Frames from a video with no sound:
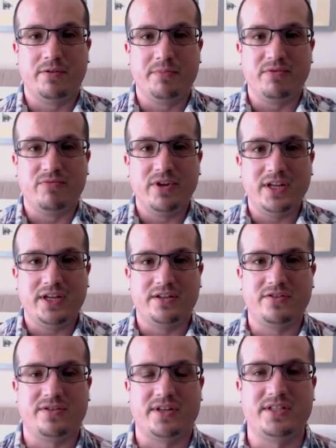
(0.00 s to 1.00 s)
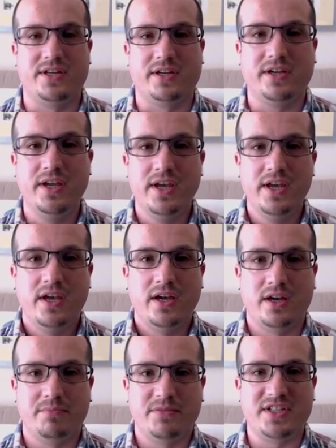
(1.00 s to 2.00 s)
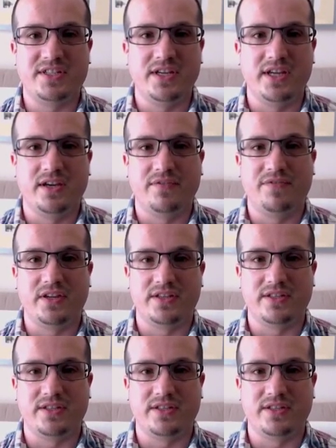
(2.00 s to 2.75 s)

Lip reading: It will be really interesting to see if